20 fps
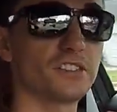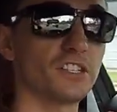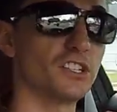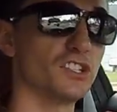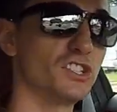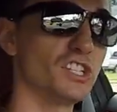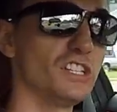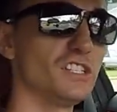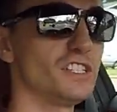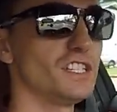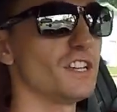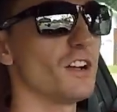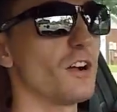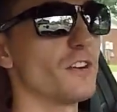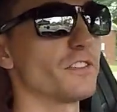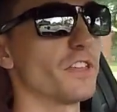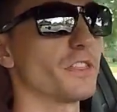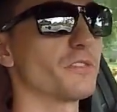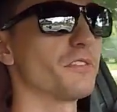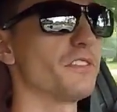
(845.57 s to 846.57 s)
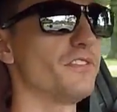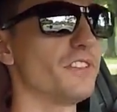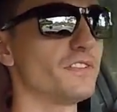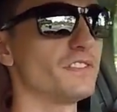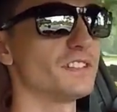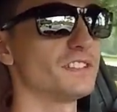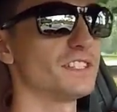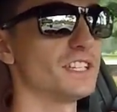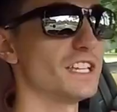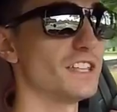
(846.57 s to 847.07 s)
the GT-R, the
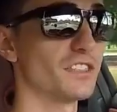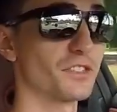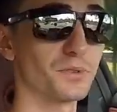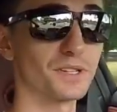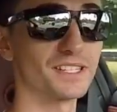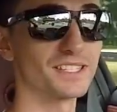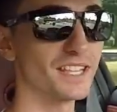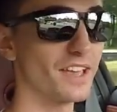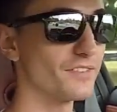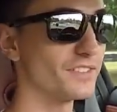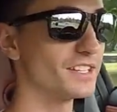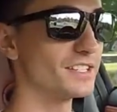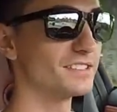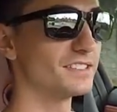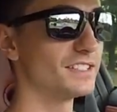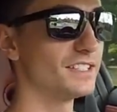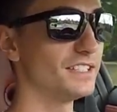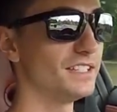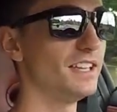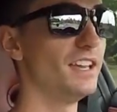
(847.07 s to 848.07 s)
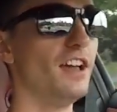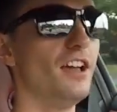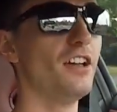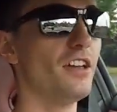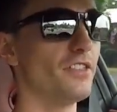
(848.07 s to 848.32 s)
350Z, 370Z,